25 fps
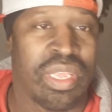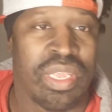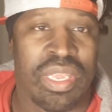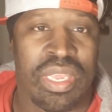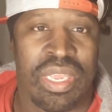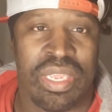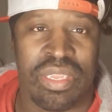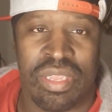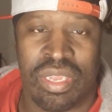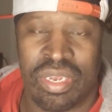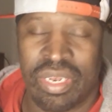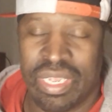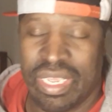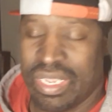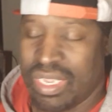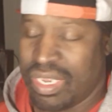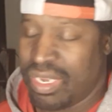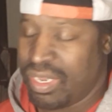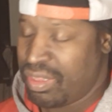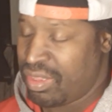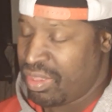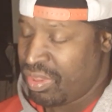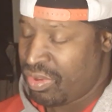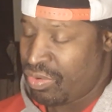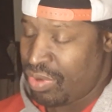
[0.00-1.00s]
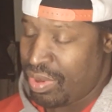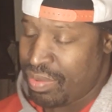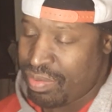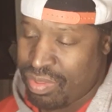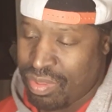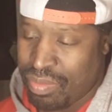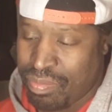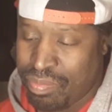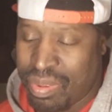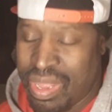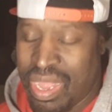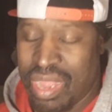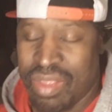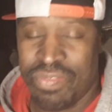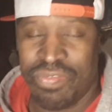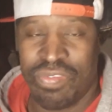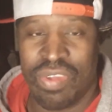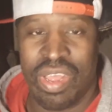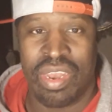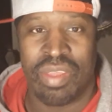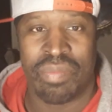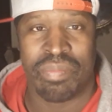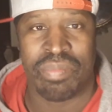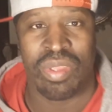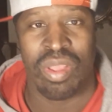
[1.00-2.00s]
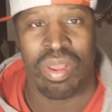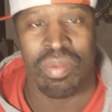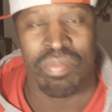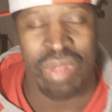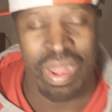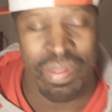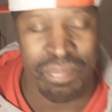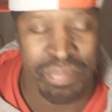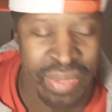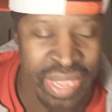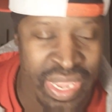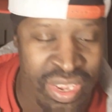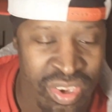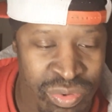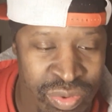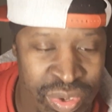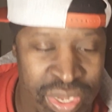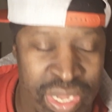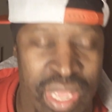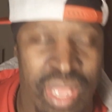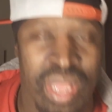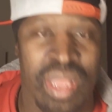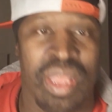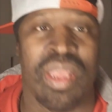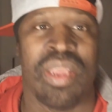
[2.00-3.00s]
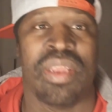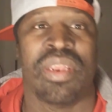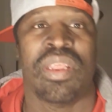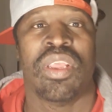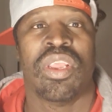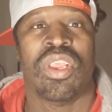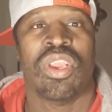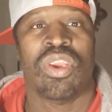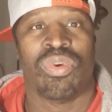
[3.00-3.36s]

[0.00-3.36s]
Hit the link in the description box. Follow me on my Patreon.